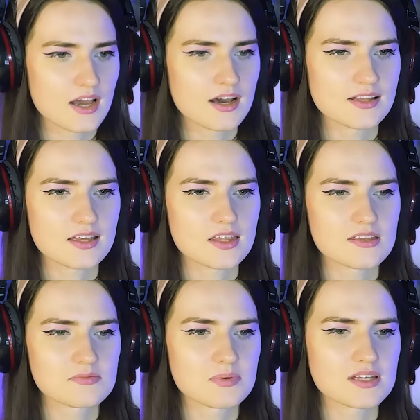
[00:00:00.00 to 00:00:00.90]
I like
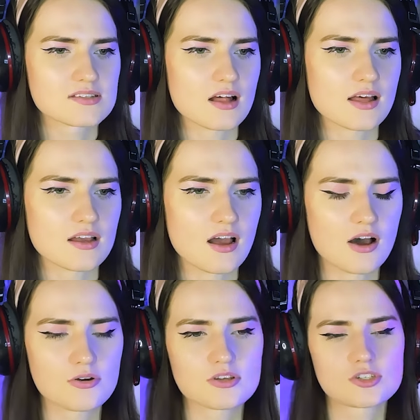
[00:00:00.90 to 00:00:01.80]
his beats, I like
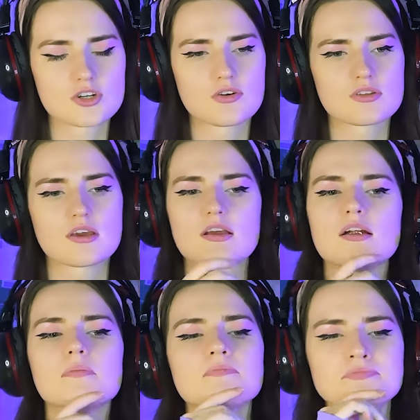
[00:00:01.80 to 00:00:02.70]
how he showed
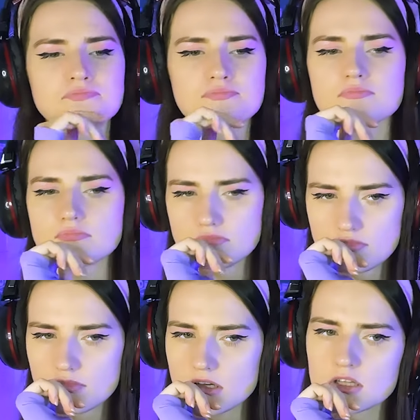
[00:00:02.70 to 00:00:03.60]
here
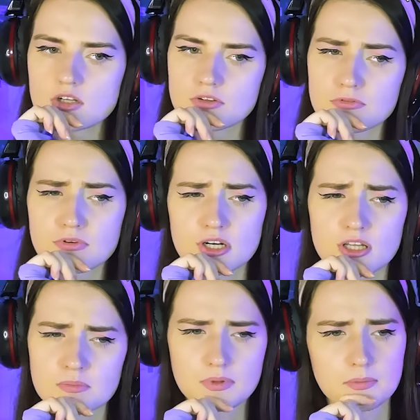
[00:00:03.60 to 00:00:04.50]
a lot of
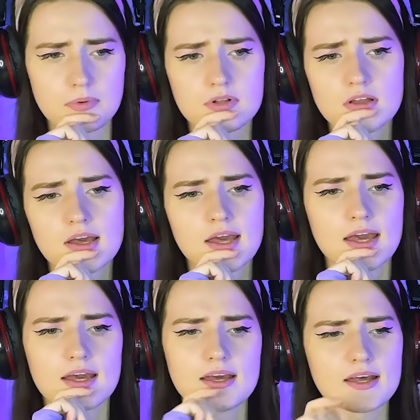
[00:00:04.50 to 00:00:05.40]
working people,
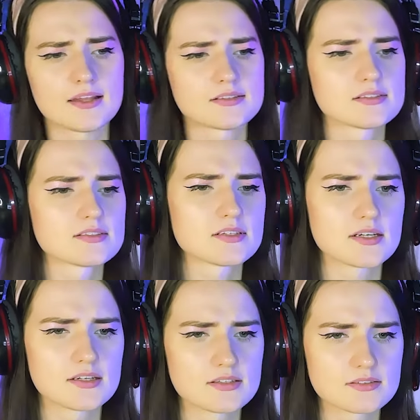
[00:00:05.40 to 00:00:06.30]
and
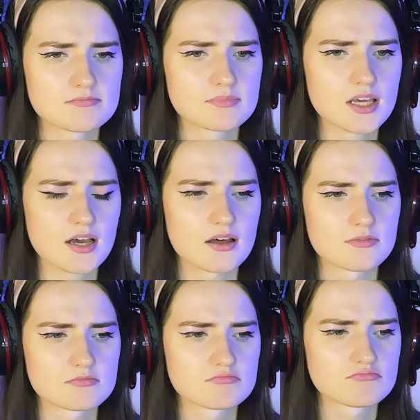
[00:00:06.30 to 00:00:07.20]
yeah,
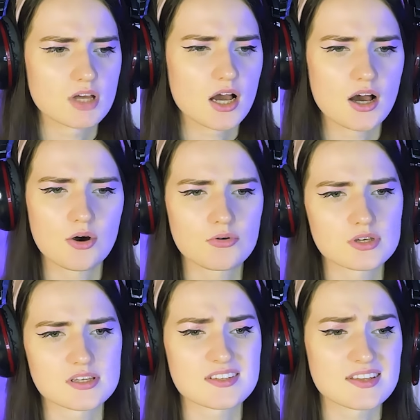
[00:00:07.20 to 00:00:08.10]
how
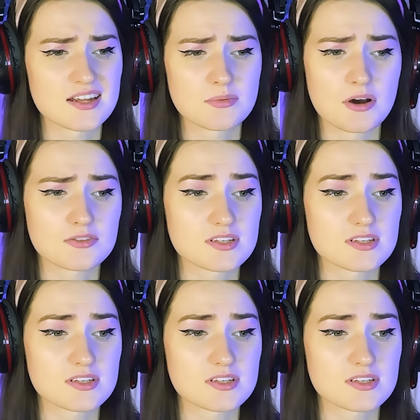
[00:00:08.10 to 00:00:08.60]
he said about